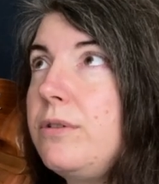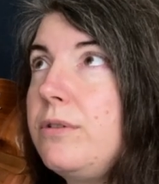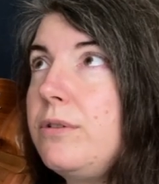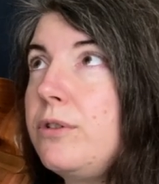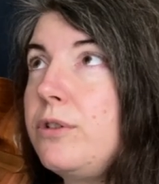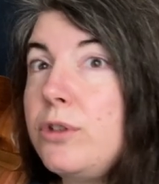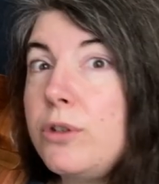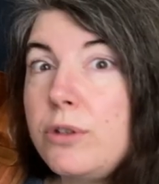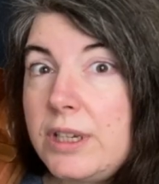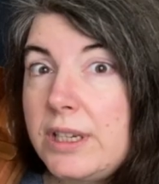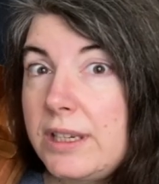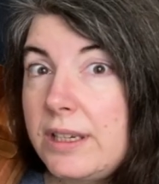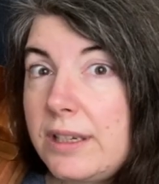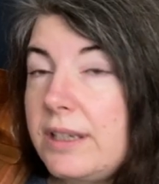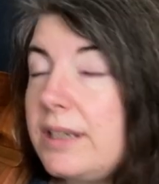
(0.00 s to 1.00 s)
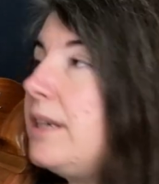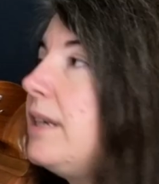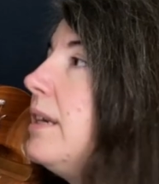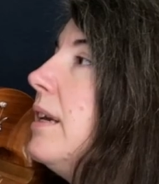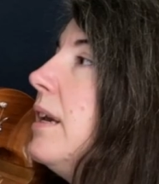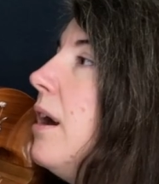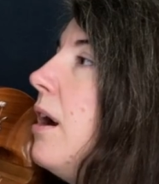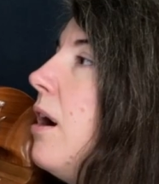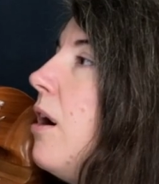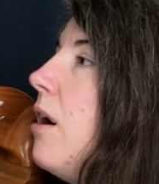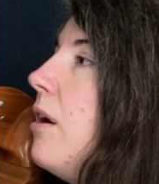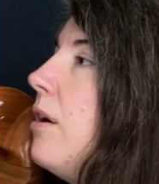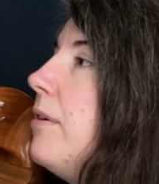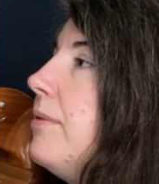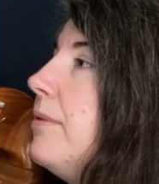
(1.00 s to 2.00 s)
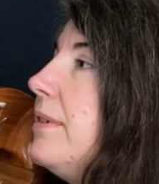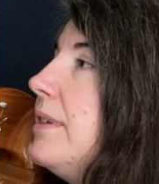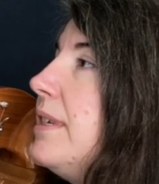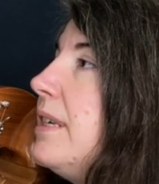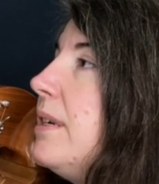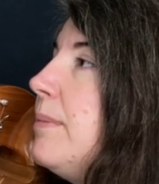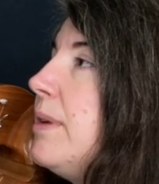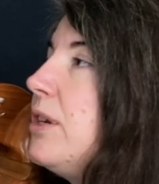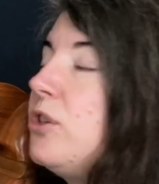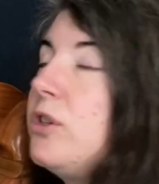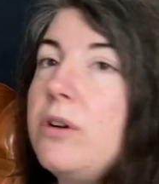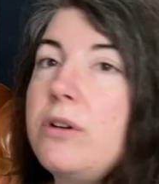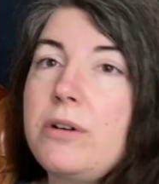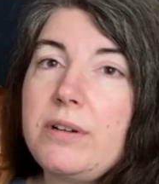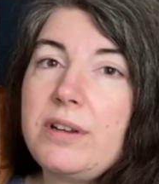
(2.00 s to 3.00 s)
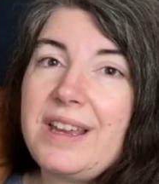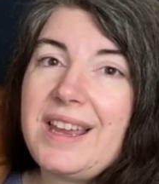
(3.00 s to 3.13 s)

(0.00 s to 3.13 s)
the tuning key on C major